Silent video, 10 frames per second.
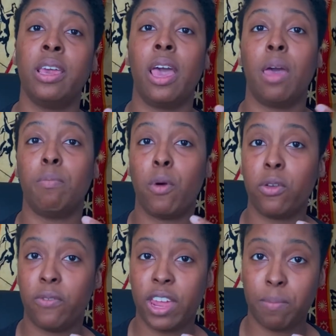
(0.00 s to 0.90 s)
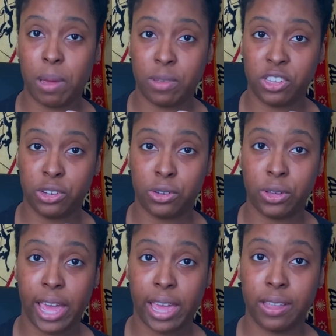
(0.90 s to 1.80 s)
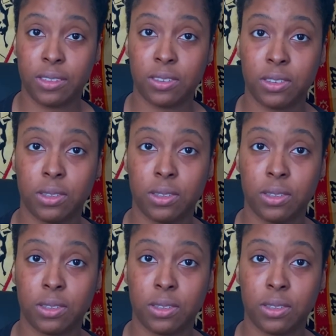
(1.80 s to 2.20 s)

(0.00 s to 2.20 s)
and motivated by material gains.